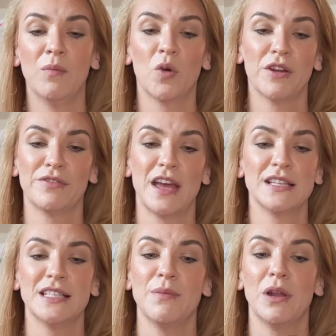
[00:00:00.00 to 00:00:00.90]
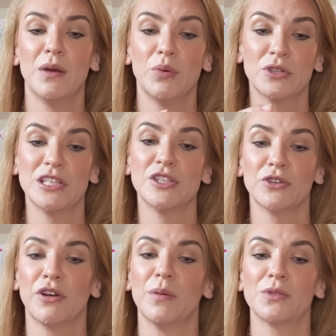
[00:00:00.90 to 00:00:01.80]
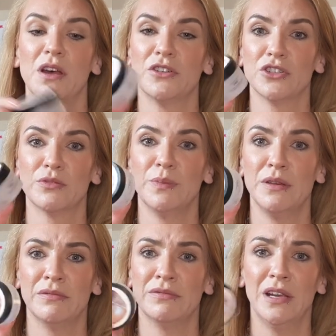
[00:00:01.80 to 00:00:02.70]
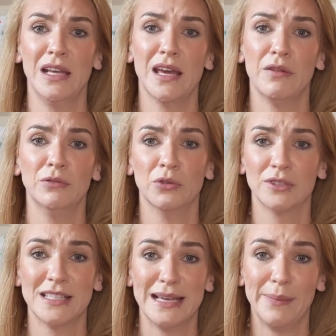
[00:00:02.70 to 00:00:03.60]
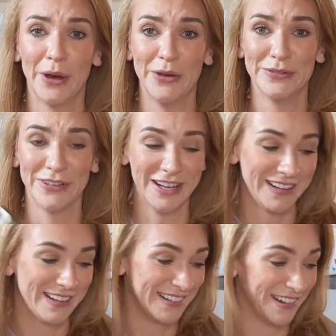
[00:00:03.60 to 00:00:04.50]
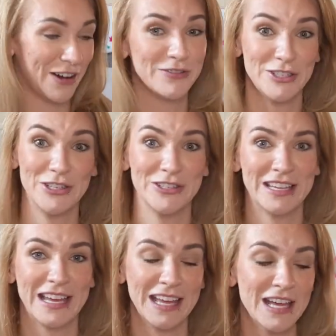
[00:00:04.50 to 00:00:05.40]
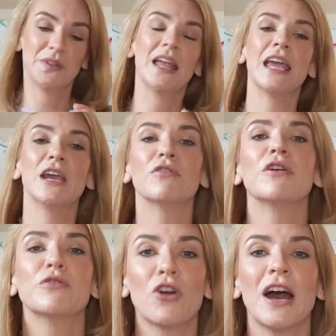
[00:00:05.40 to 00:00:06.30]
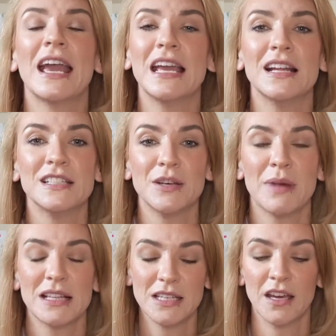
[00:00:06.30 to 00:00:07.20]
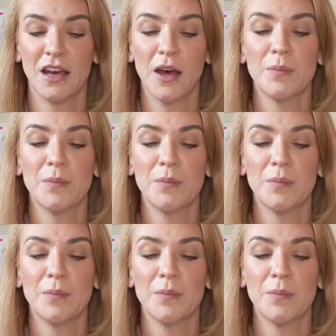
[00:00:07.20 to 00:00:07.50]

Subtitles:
one of their similar body scrubs, I'd just be really careful not to slip over after using it. Here I've got a Dermatica